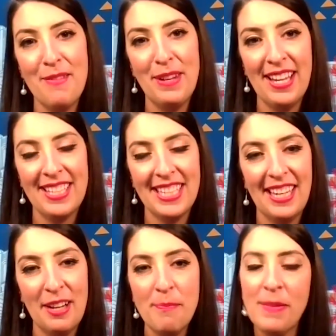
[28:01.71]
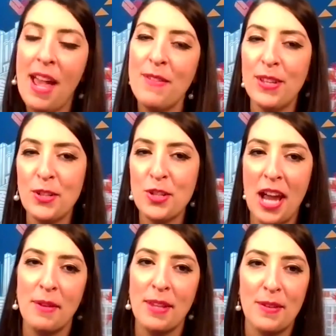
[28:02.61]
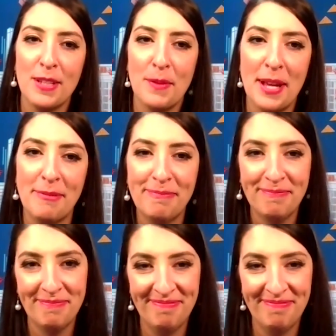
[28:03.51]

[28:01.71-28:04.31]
that we got to have a little chat with you as well.